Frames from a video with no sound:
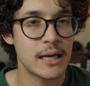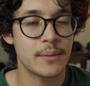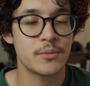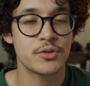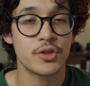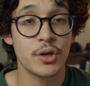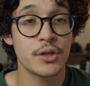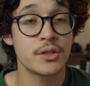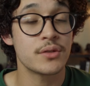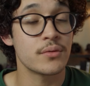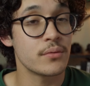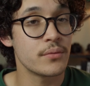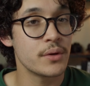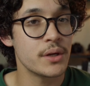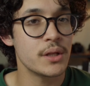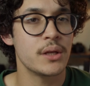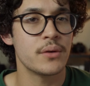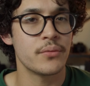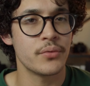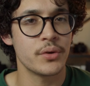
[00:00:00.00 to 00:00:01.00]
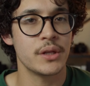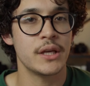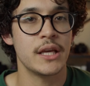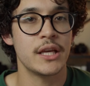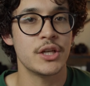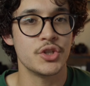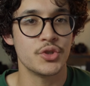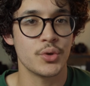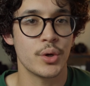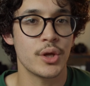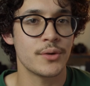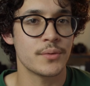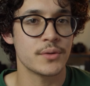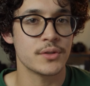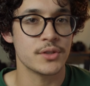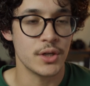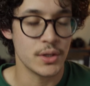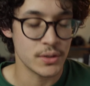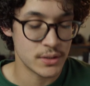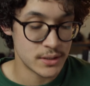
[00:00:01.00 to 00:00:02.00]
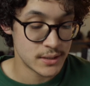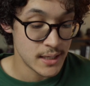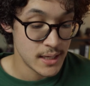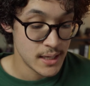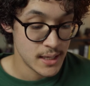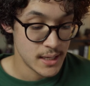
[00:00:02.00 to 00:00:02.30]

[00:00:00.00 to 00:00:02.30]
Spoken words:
and I'm starting to really enjoy the results,